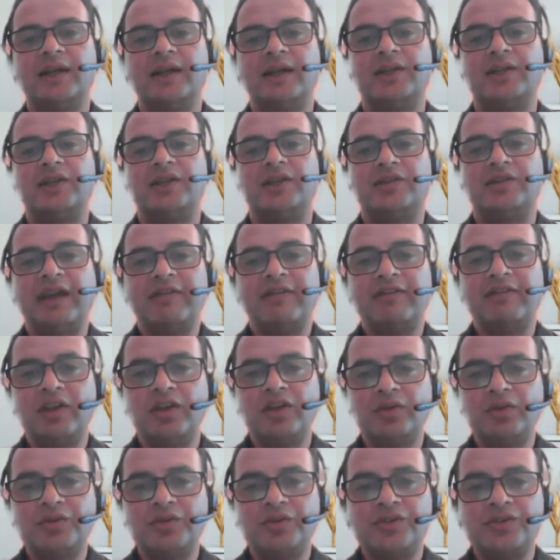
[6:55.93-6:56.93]
the
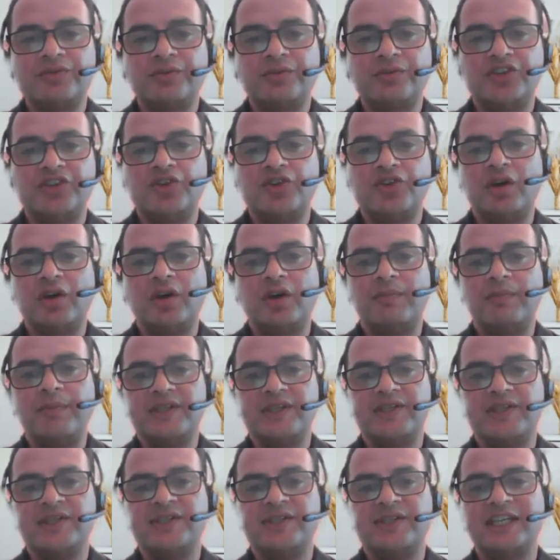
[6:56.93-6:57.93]
revenues which your
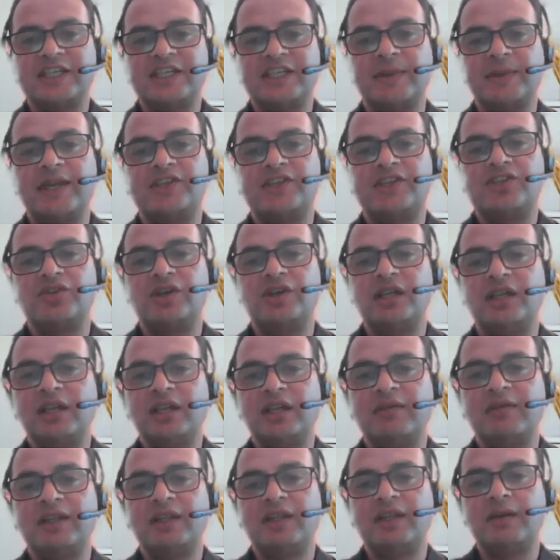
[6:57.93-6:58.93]
business expects you to
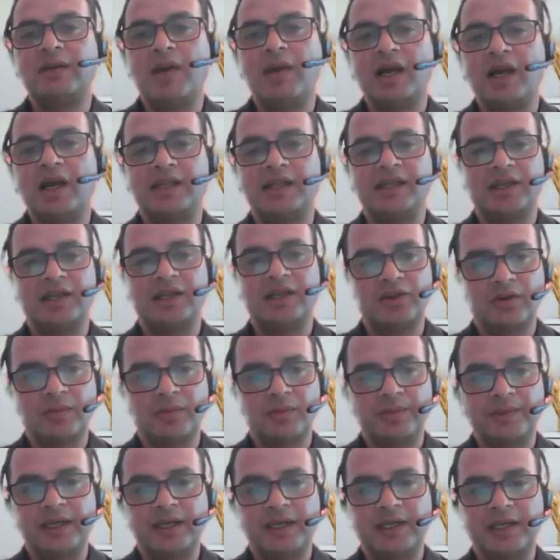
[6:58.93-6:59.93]
deliver in the market that you
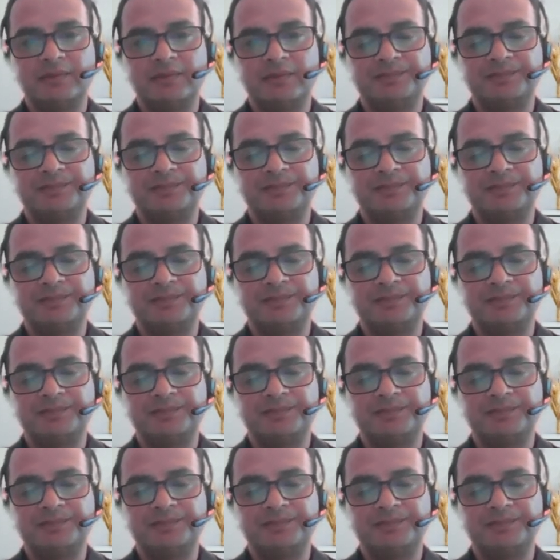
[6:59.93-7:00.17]
operate in.